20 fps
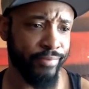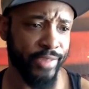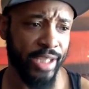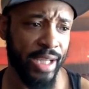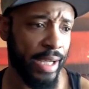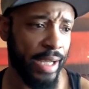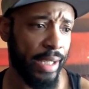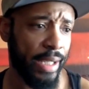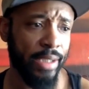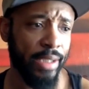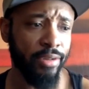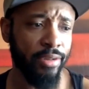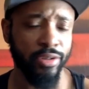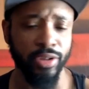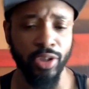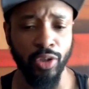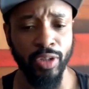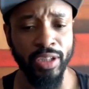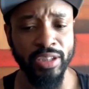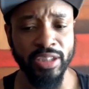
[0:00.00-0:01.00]
I don't
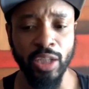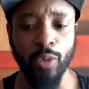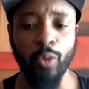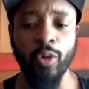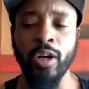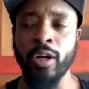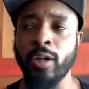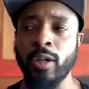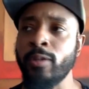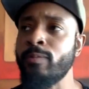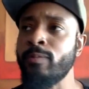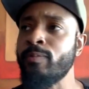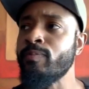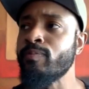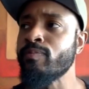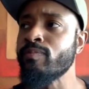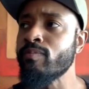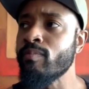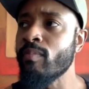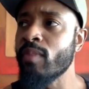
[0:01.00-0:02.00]
know. He said, well,
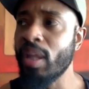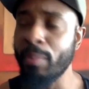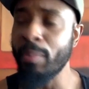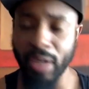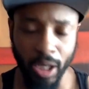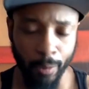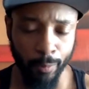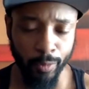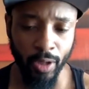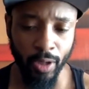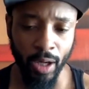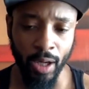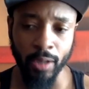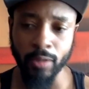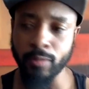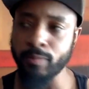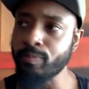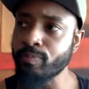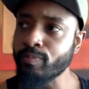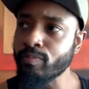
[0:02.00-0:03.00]
let me help you out.
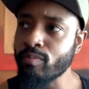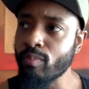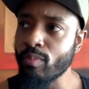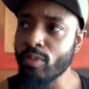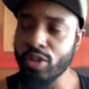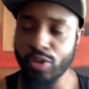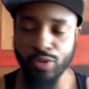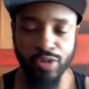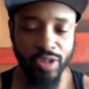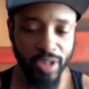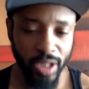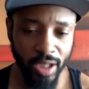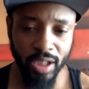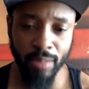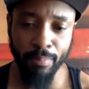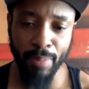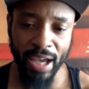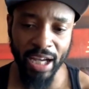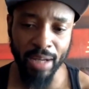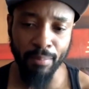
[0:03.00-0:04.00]
You sit in the
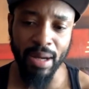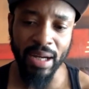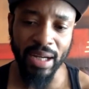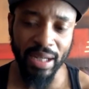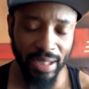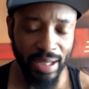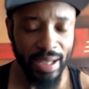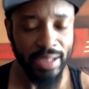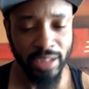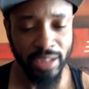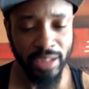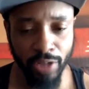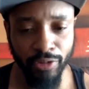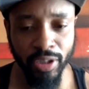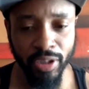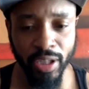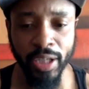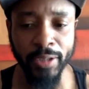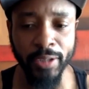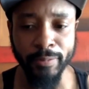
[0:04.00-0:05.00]
back of my class every
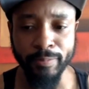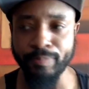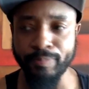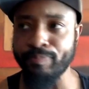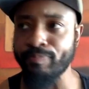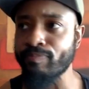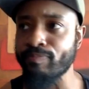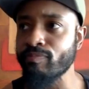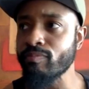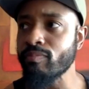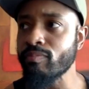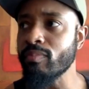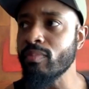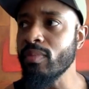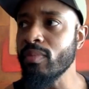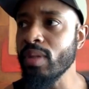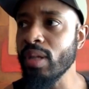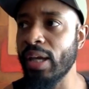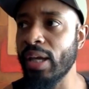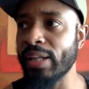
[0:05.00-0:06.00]
day.
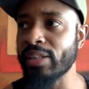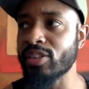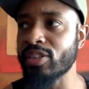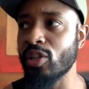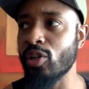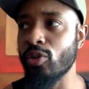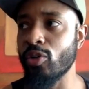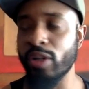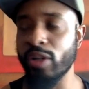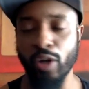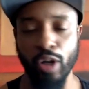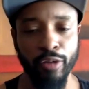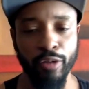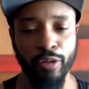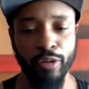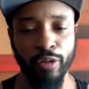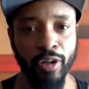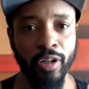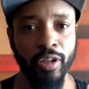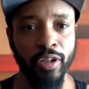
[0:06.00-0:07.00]
And so in order
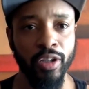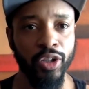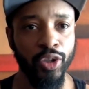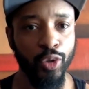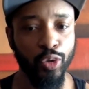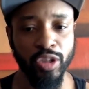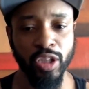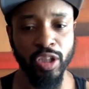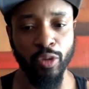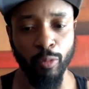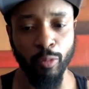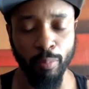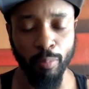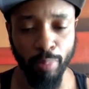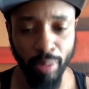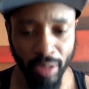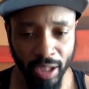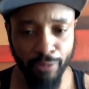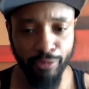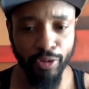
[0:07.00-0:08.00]
for you to
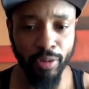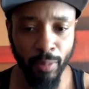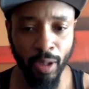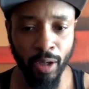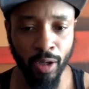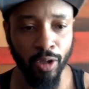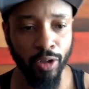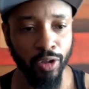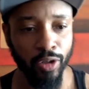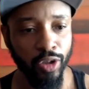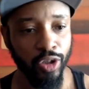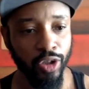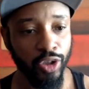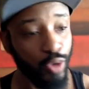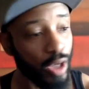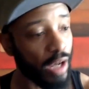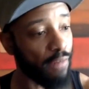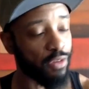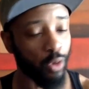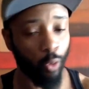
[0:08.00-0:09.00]
play football, you
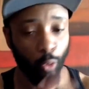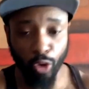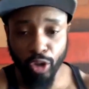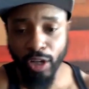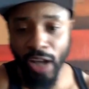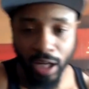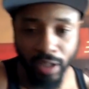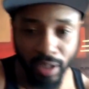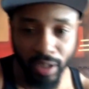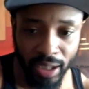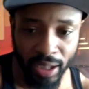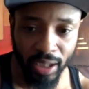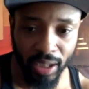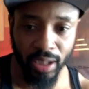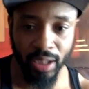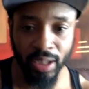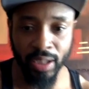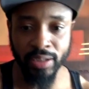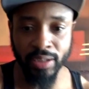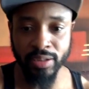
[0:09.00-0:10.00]
have to work out in that
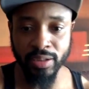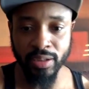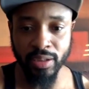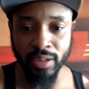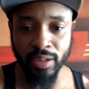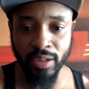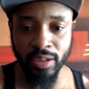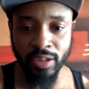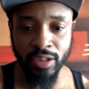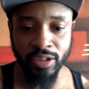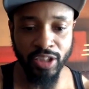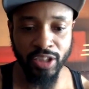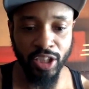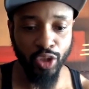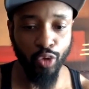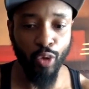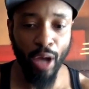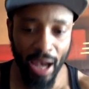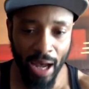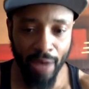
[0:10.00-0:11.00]
class.
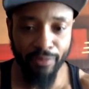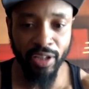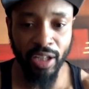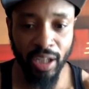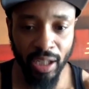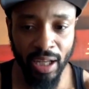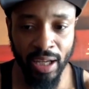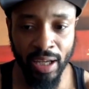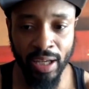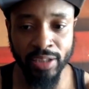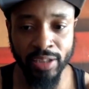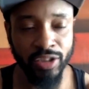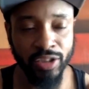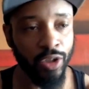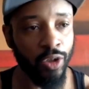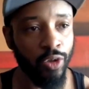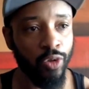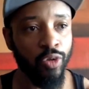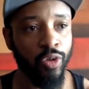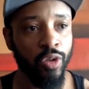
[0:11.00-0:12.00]
You have the class.
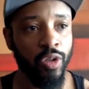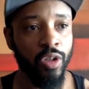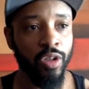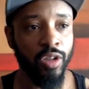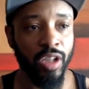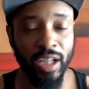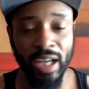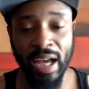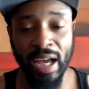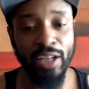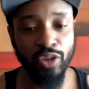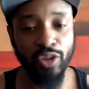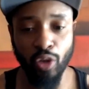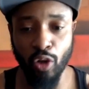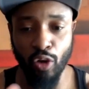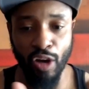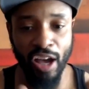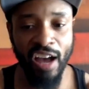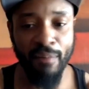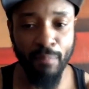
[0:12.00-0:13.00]
So the guys who
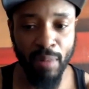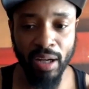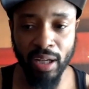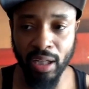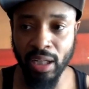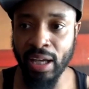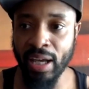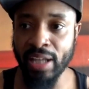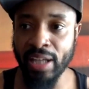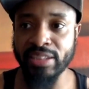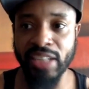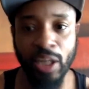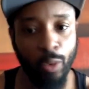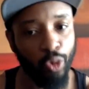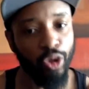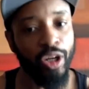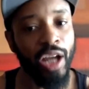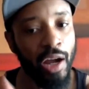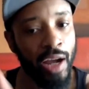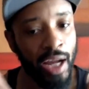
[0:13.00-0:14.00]
don't have my class, they
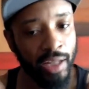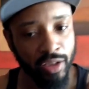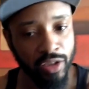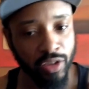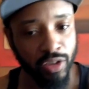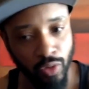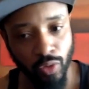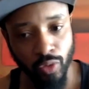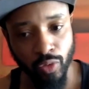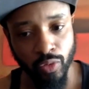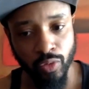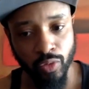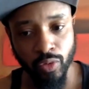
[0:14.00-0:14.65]
work out after school.